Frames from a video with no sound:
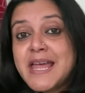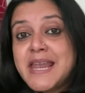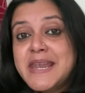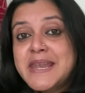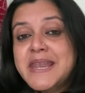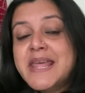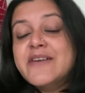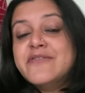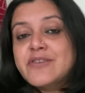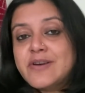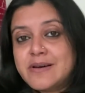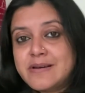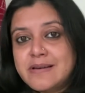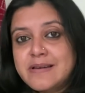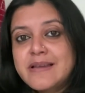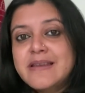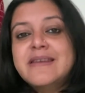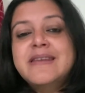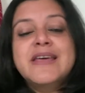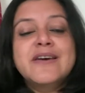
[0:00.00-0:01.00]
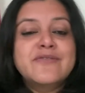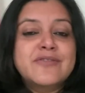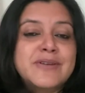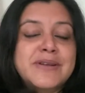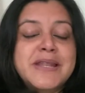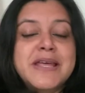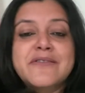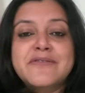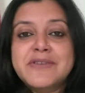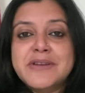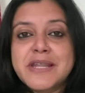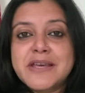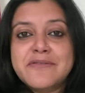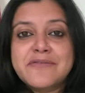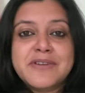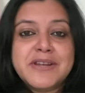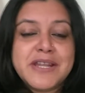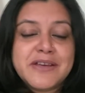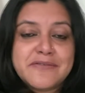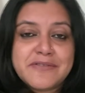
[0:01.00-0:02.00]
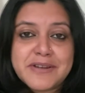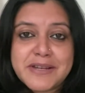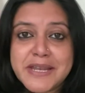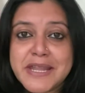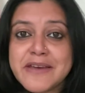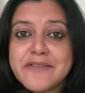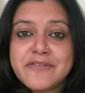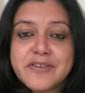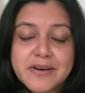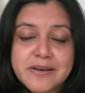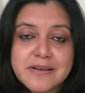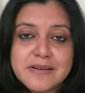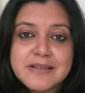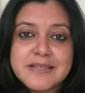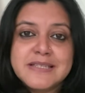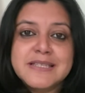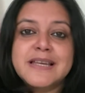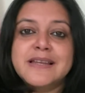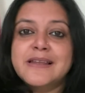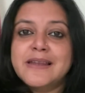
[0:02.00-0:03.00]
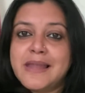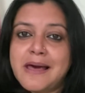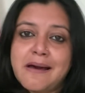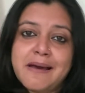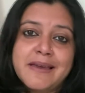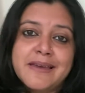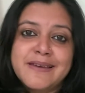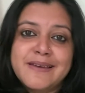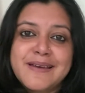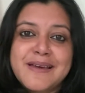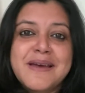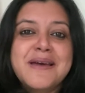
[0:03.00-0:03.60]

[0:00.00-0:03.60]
Never, never, never, never, never, never tell a lie.